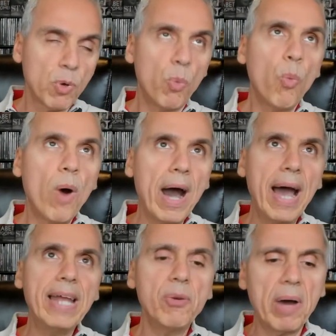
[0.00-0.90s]

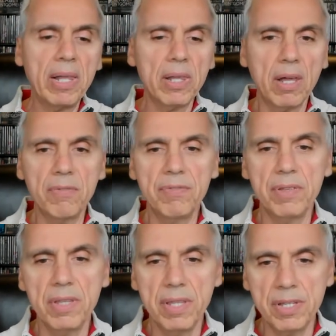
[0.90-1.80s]
Why do I
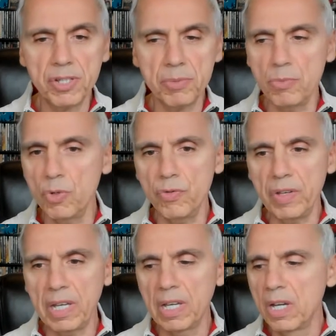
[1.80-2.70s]
love this
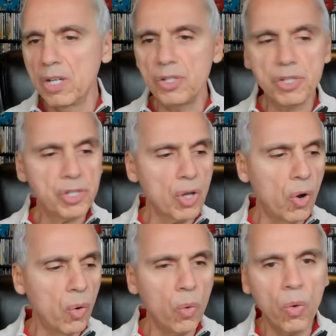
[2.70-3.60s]
movie
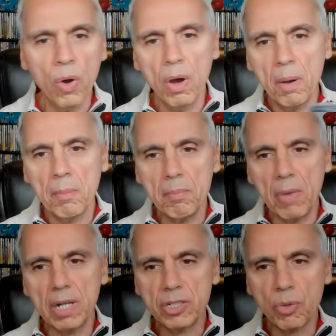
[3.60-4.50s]
so
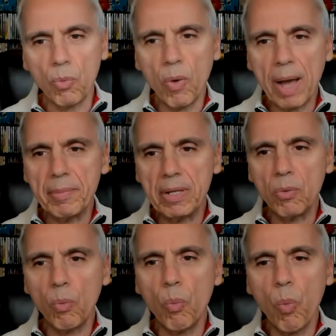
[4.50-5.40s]
much? I
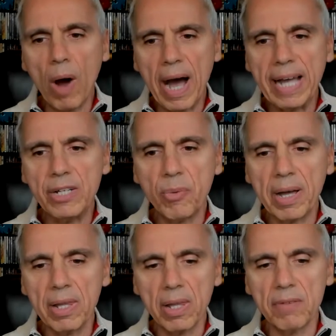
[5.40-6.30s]
mean, why do I
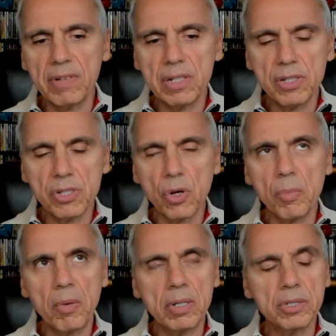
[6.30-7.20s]
love it so
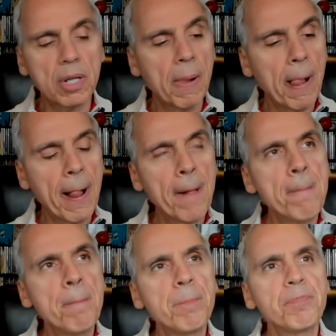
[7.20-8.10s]
much?
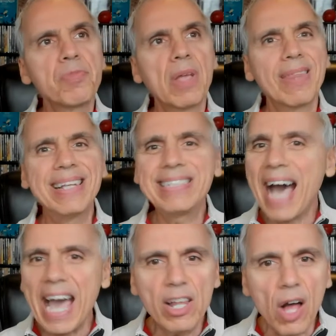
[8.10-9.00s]
The
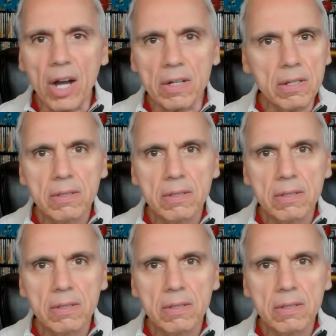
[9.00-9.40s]
dialogue.